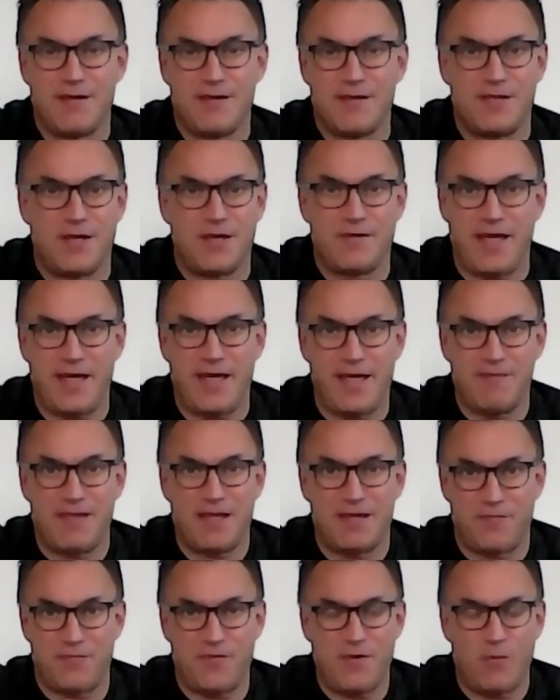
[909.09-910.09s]
So
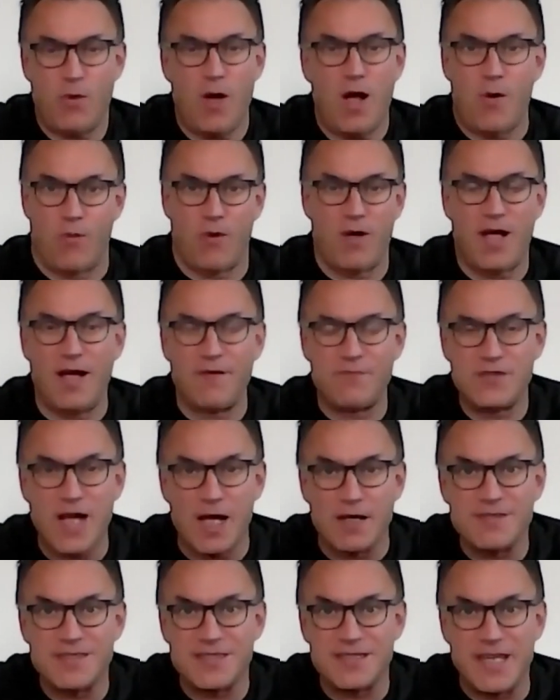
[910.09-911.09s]
wow, I've
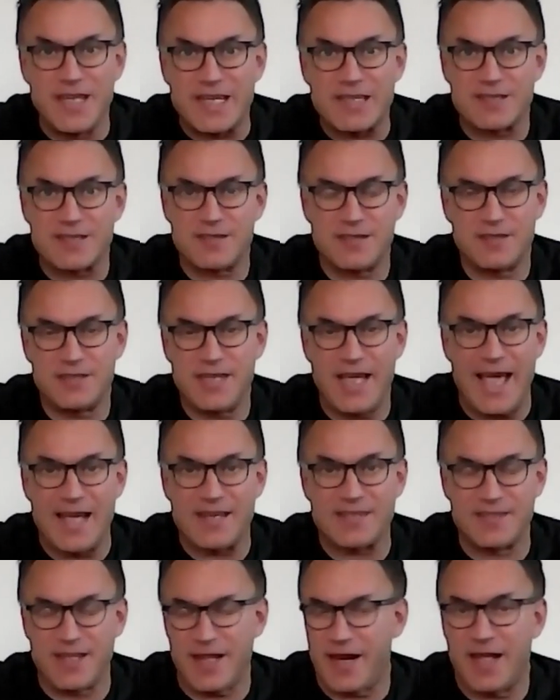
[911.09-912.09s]
done 6
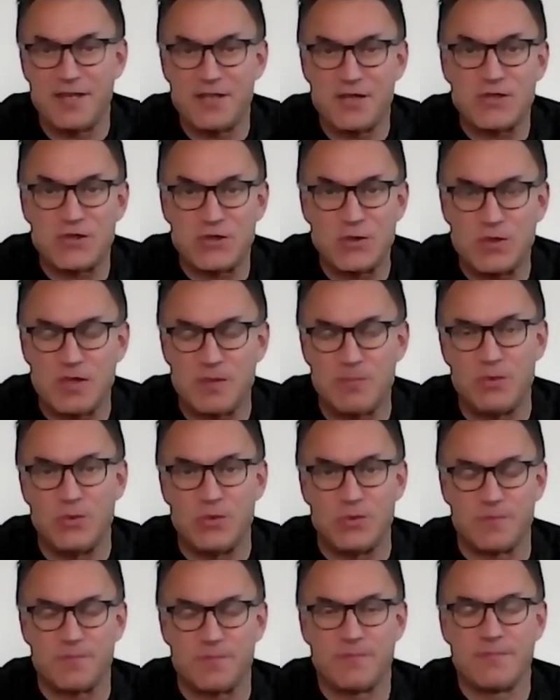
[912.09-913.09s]
texts and understood them
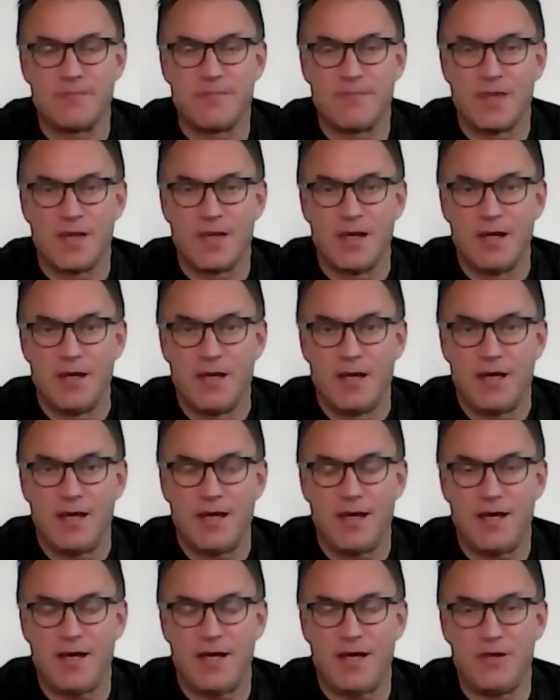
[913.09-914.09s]
all.
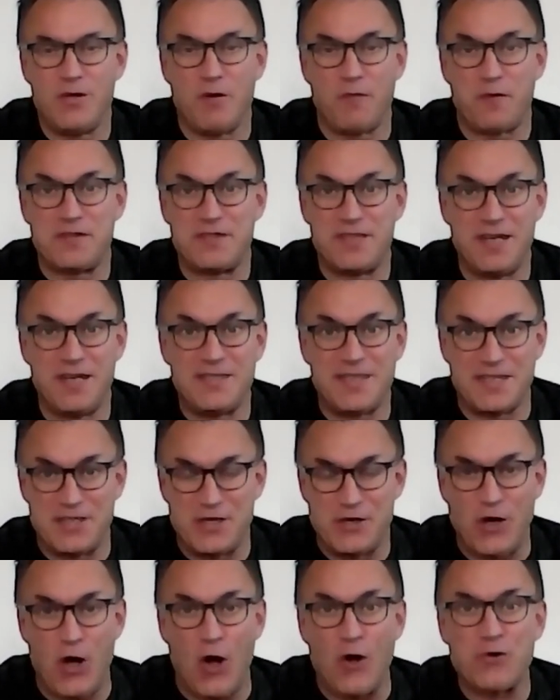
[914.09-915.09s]
You're
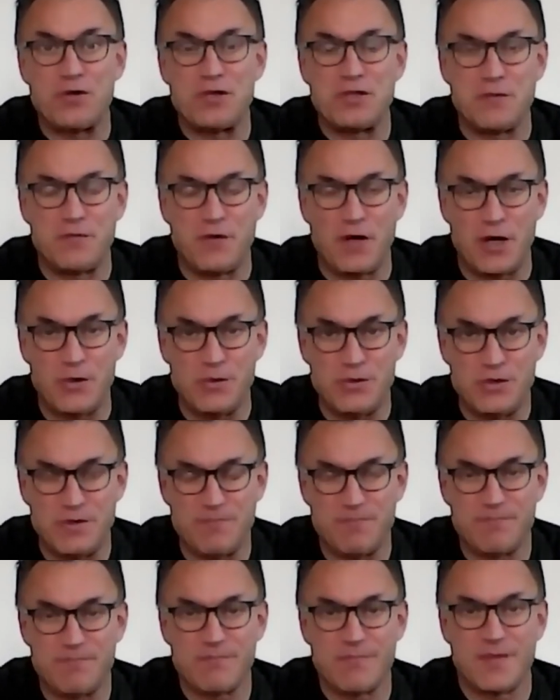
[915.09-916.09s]
facilitating cognitive load
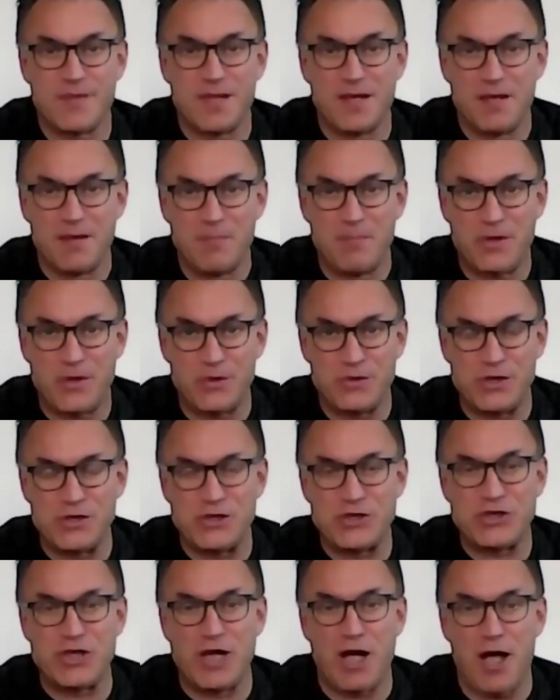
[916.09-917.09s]
because
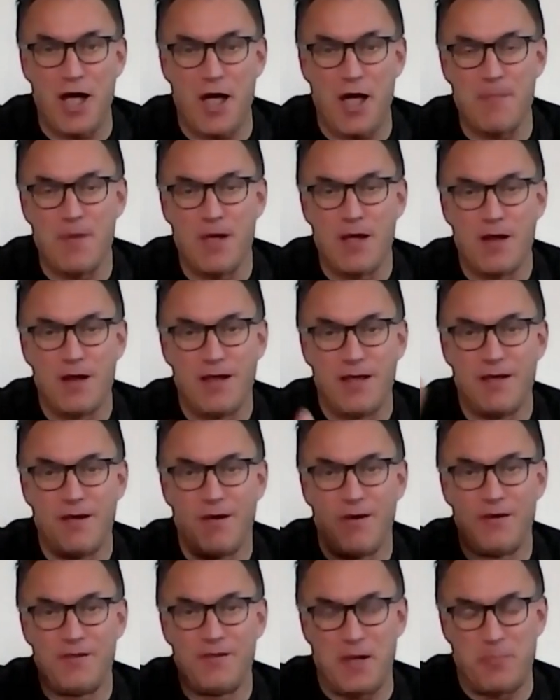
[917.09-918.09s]
each time
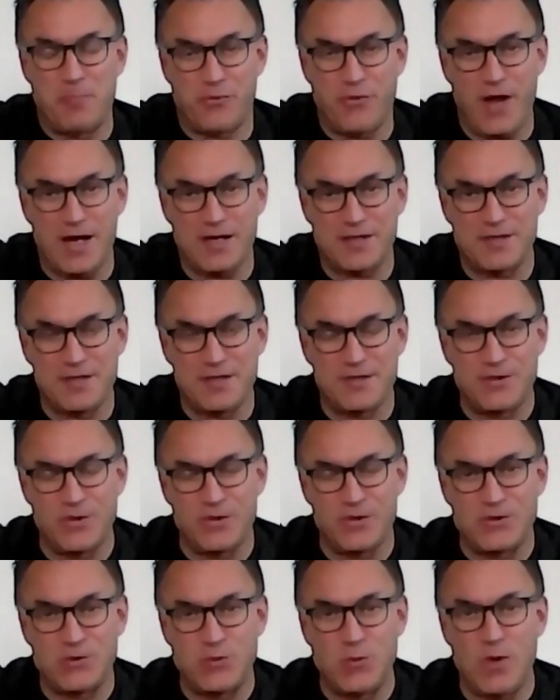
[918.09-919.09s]
they practice
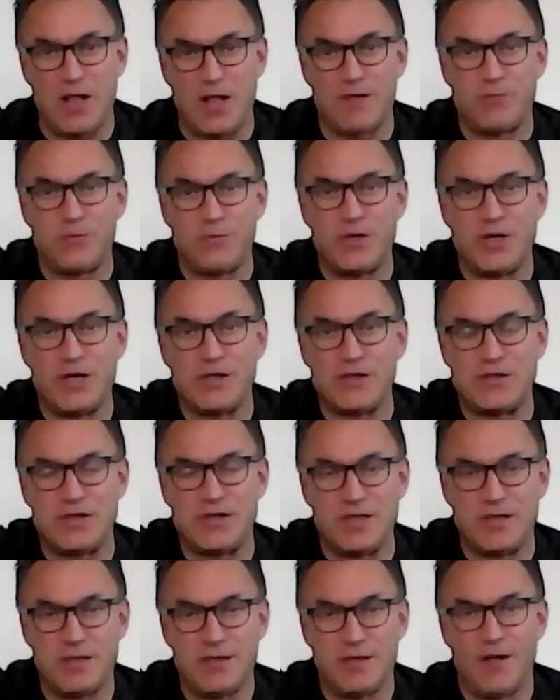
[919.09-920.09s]
those 12
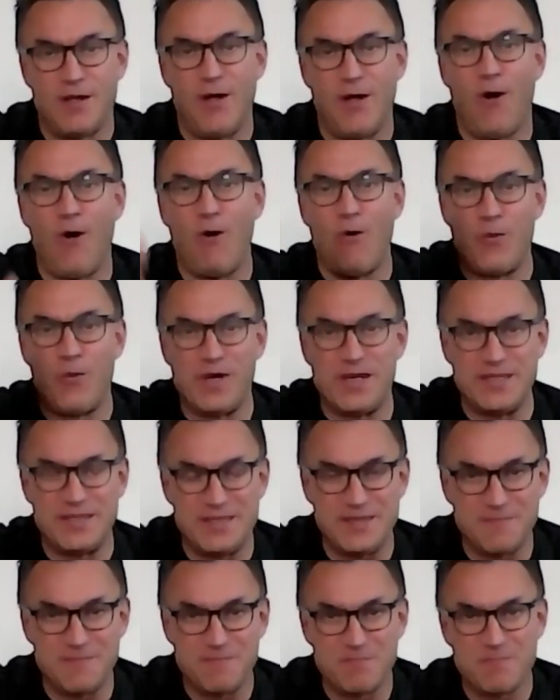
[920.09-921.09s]
words
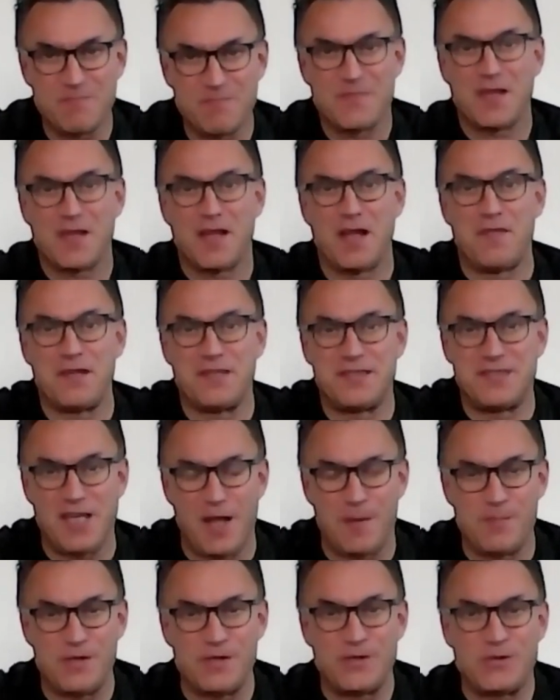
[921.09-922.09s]
always in the
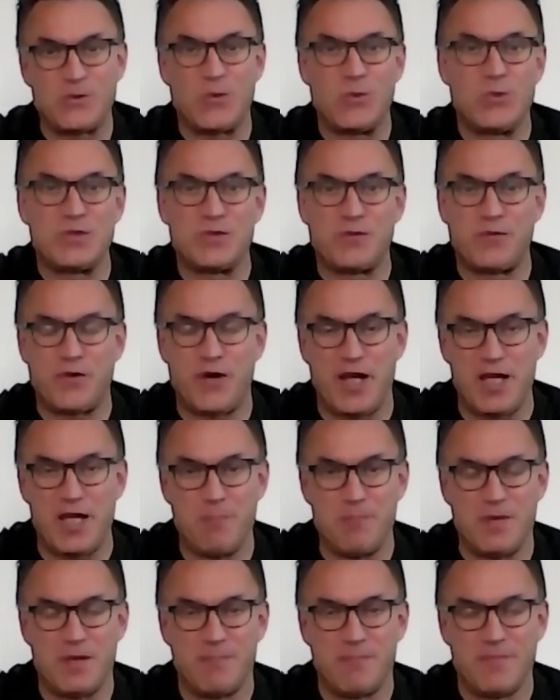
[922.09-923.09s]
same discourse
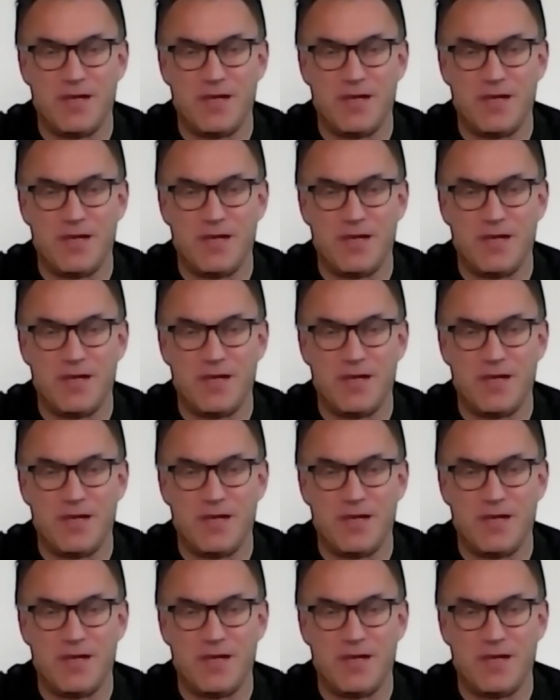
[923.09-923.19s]
frame.